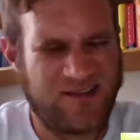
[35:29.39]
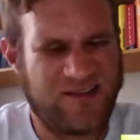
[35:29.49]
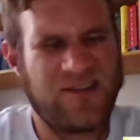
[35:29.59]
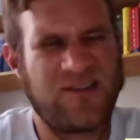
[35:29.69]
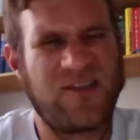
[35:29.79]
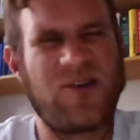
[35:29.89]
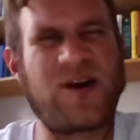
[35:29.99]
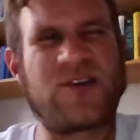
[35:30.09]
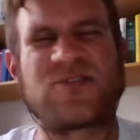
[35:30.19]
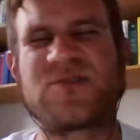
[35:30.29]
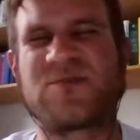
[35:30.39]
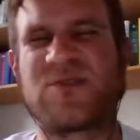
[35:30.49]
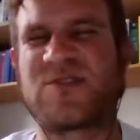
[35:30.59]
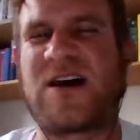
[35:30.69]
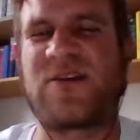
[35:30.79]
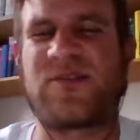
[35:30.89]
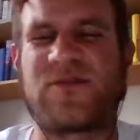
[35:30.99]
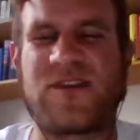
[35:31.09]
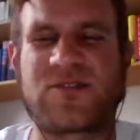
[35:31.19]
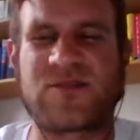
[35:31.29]
no, I just was out of
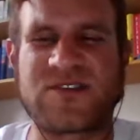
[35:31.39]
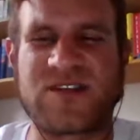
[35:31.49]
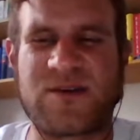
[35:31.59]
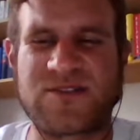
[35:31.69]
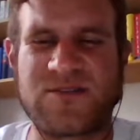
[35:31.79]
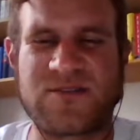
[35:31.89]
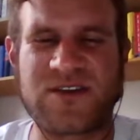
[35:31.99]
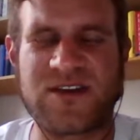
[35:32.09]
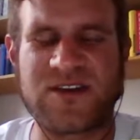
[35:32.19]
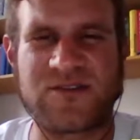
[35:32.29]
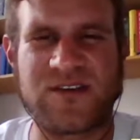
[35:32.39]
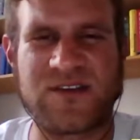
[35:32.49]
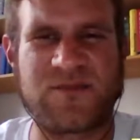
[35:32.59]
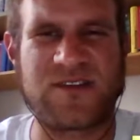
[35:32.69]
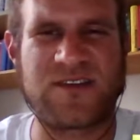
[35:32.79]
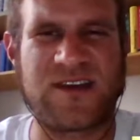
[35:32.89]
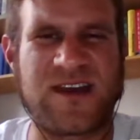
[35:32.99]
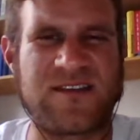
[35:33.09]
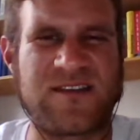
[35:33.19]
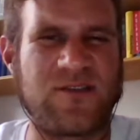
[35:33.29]
interest. I was looking into it, but I
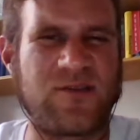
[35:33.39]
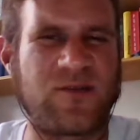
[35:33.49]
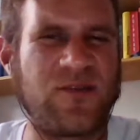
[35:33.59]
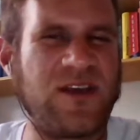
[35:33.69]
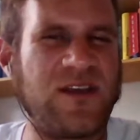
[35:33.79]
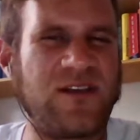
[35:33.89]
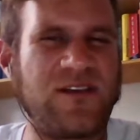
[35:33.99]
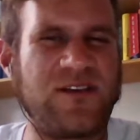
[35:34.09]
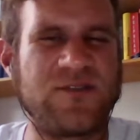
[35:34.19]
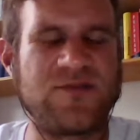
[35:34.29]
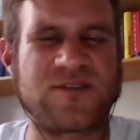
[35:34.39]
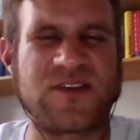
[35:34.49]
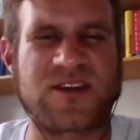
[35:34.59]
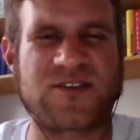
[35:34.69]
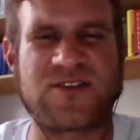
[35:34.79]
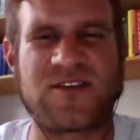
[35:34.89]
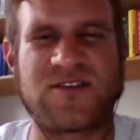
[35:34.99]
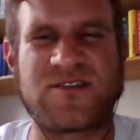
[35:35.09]
had no real use actually.